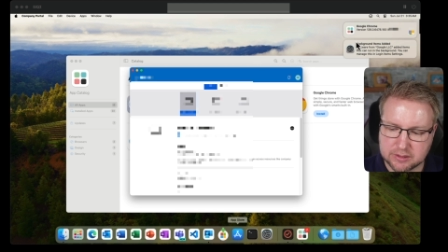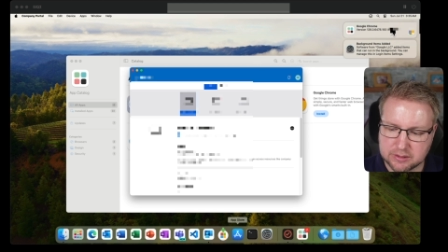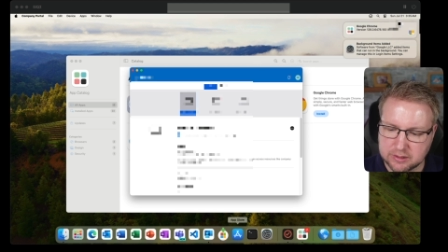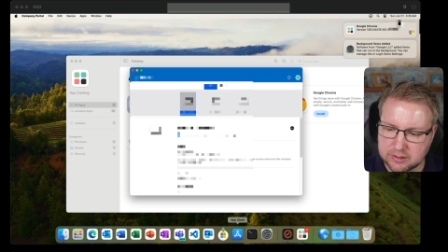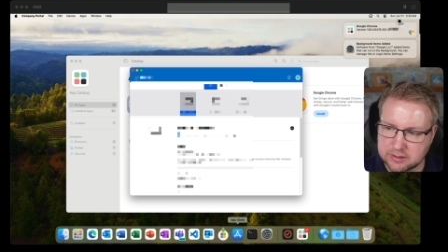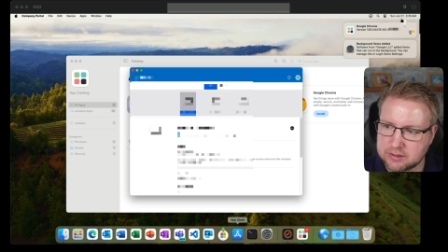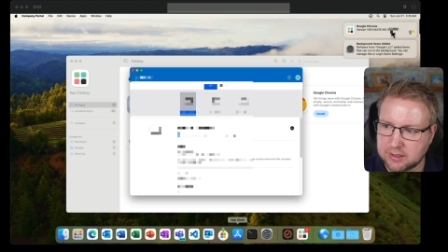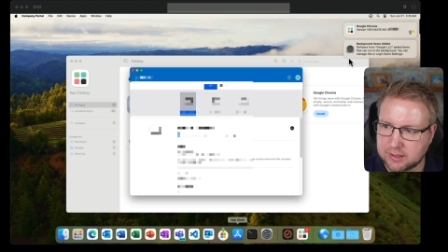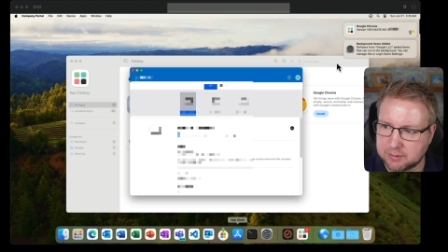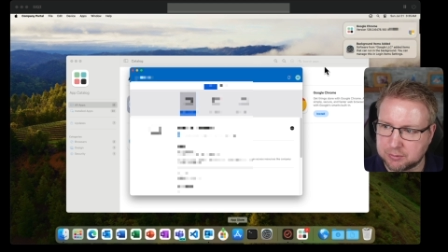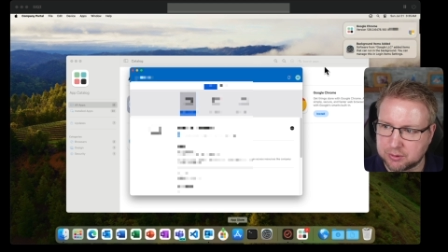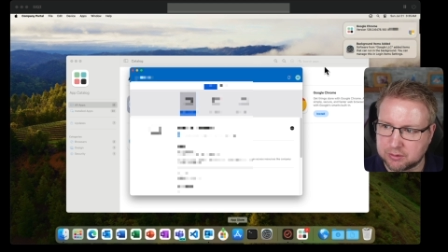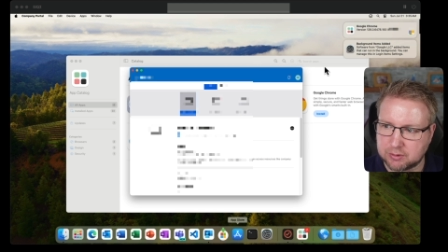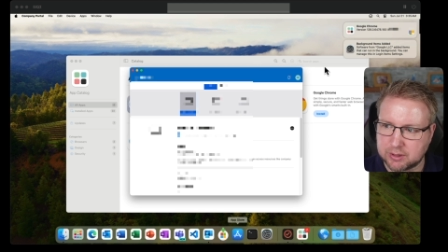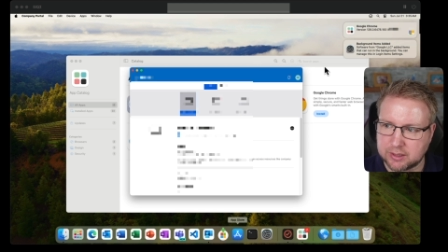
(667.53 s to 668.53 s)
The time on the
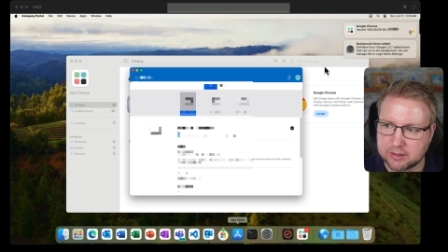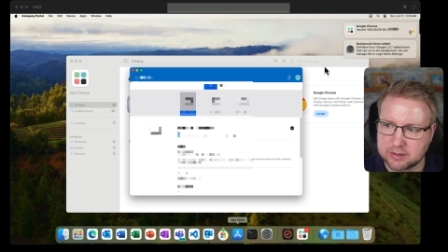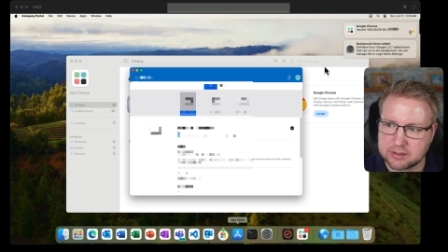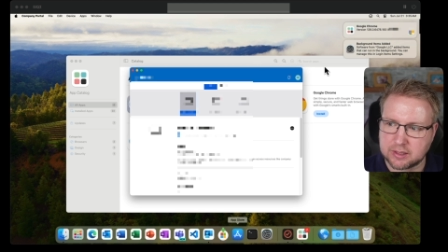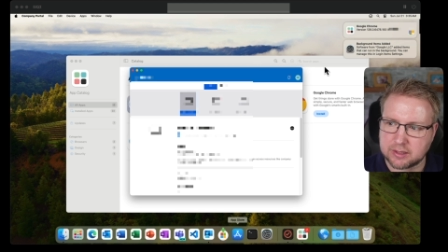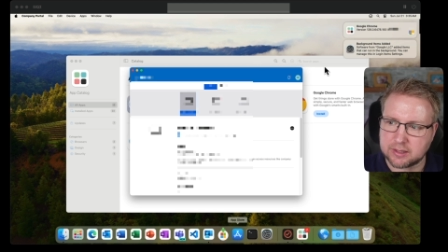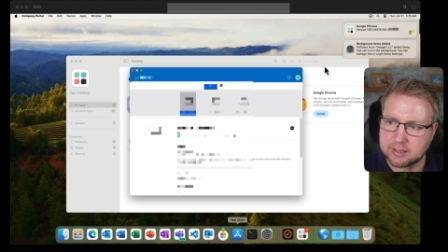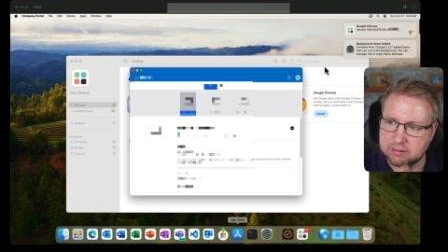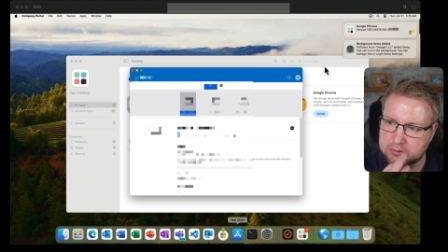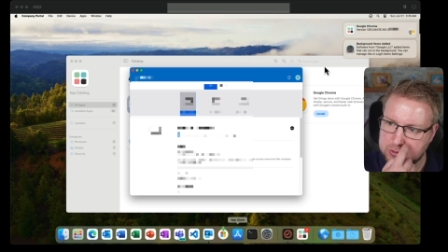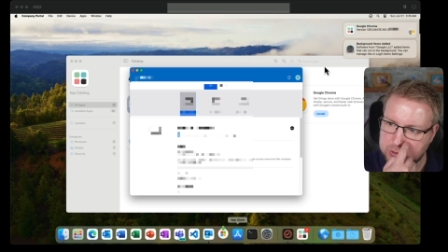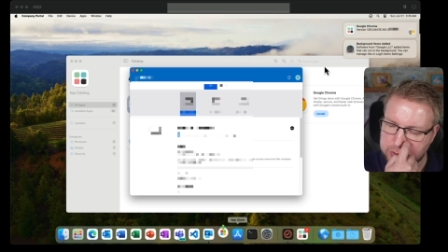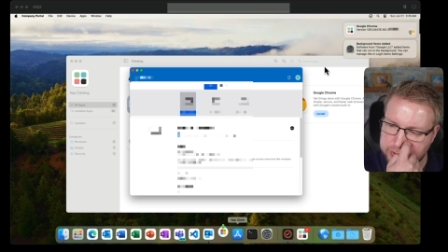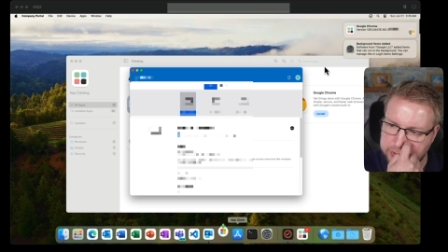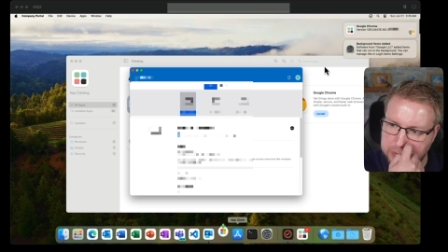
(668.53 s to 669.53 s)
right hand side there shows
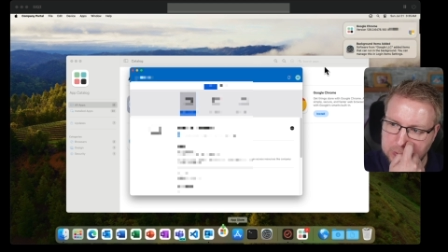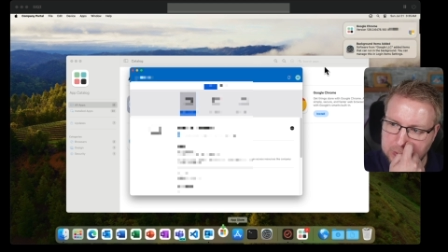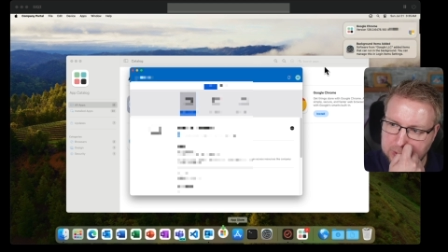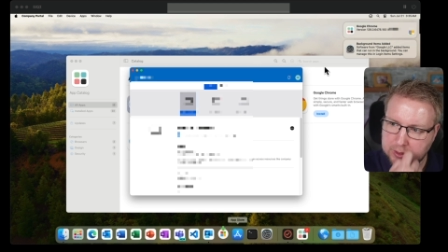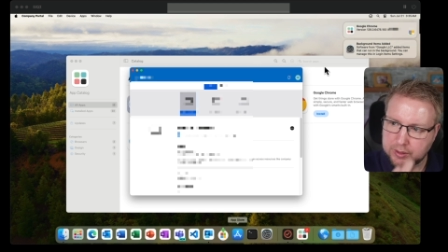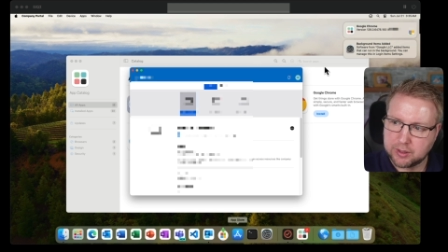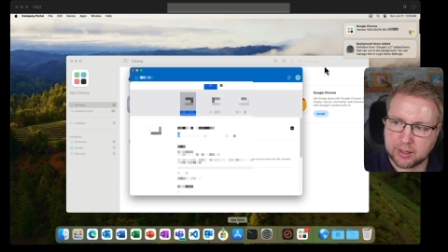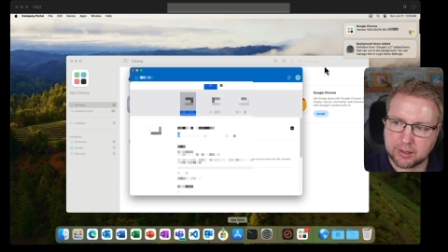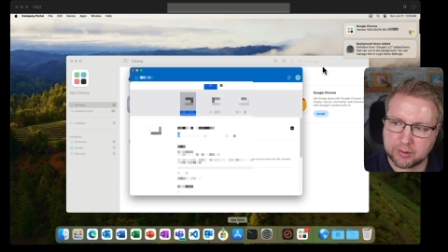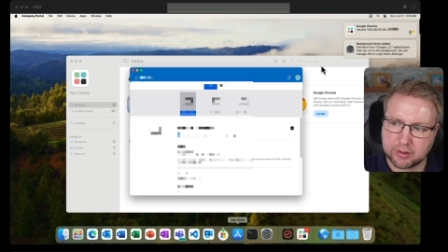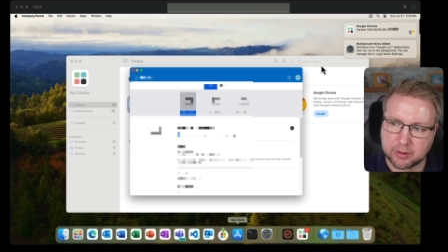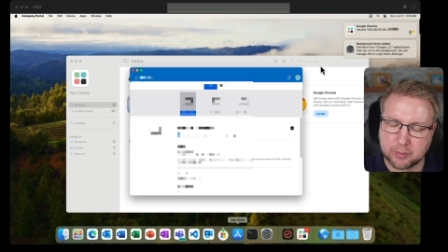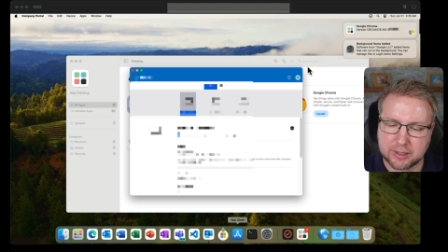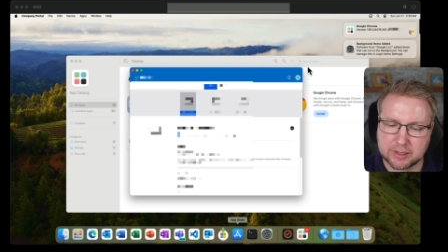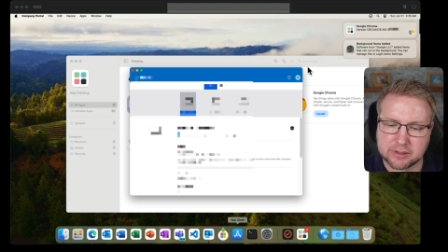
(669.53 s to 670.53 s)
you how long I
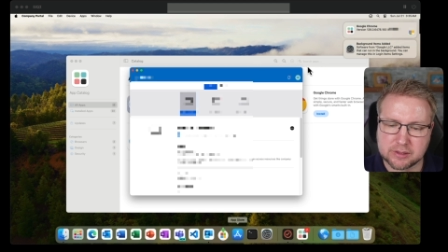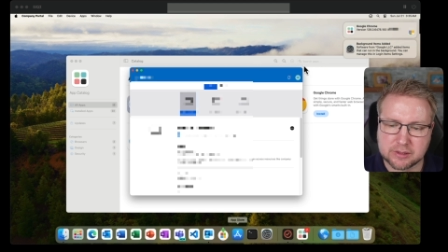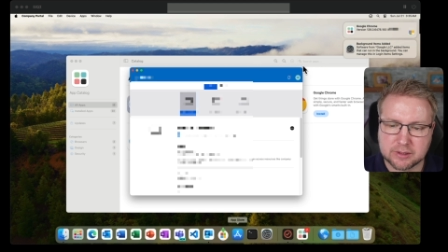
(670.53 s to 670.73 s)
waited.